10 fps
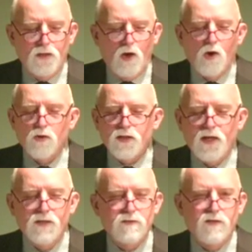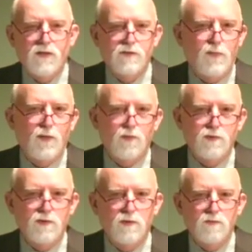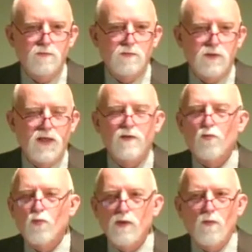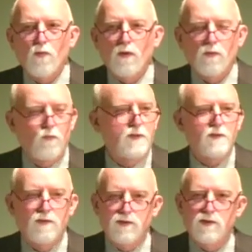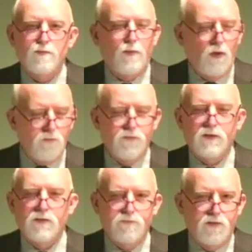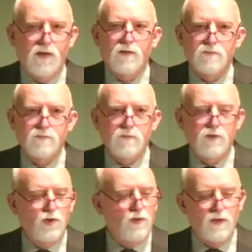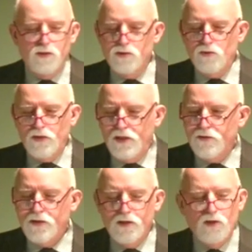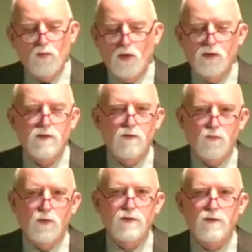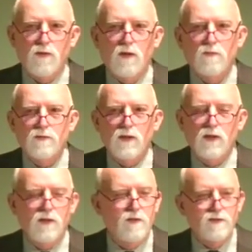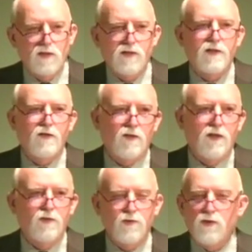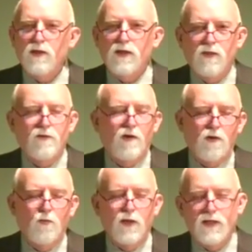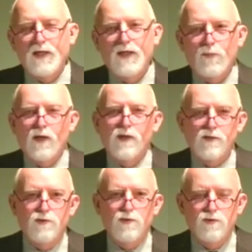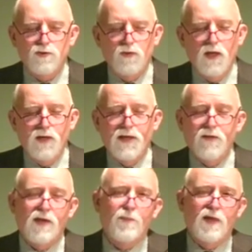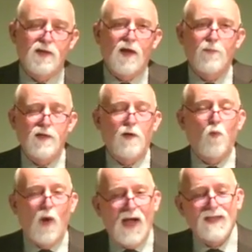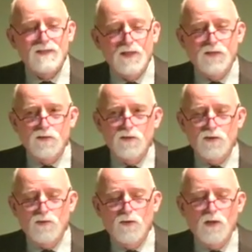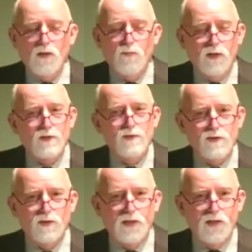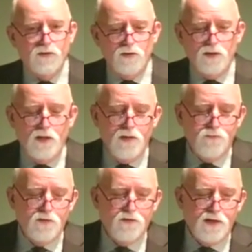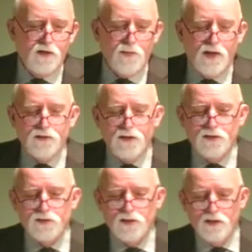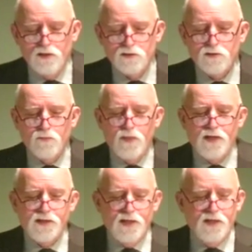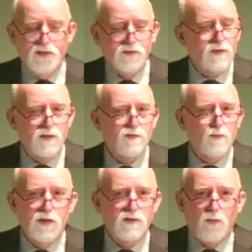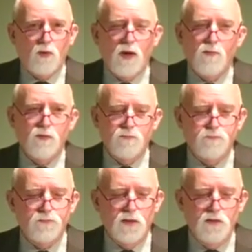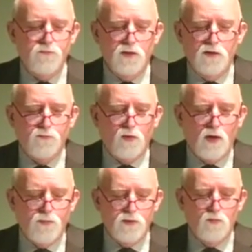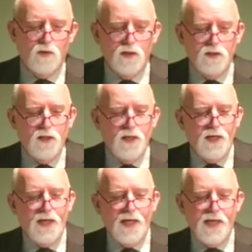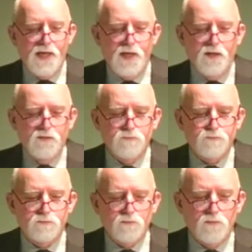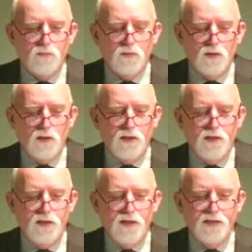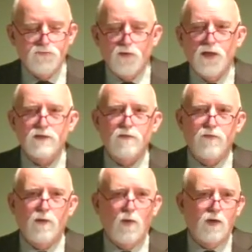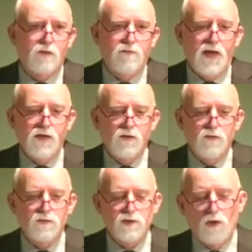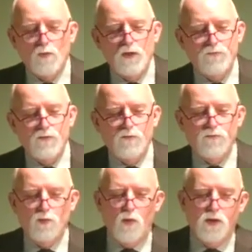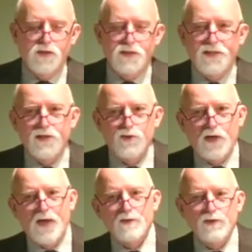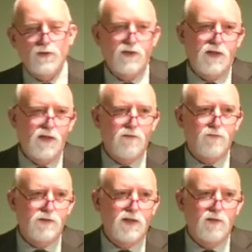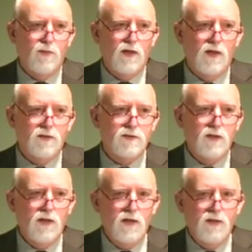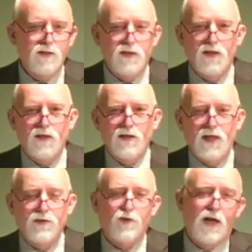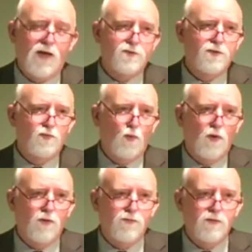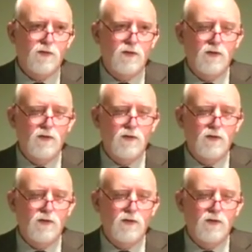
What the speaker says: All kinds of things people do in the real world, which are just perfectly fine. You can do anything you want to do with what you own. There's nothing illegal. You can give it all away to anybody you choose to. Now, that may not be a wise thing to do, but you sure can do it. The thing about this is Medicaid, it's a problem if you give property away. And that's for less than fair market value. So if you want to deed your house to your kid for $10, and your house is worth